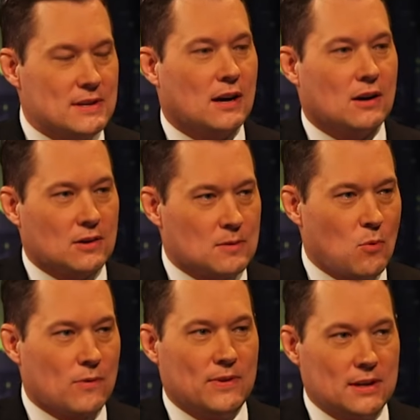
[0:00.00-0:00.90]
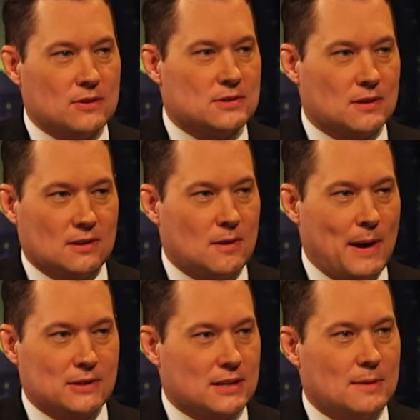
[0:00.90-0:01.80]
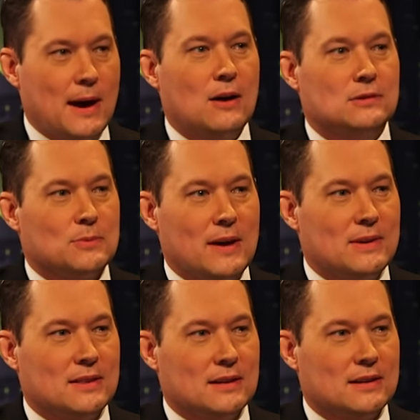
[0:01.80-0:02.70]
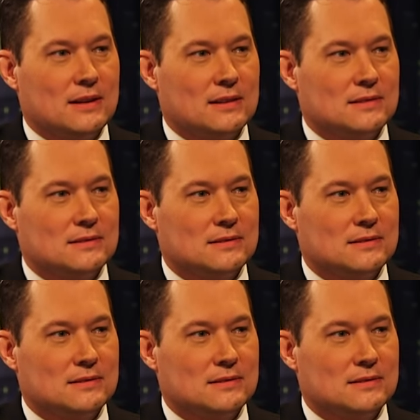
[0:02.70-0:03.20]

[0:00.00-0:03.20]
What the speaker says: Are there more videos about to come out? Do we have anything on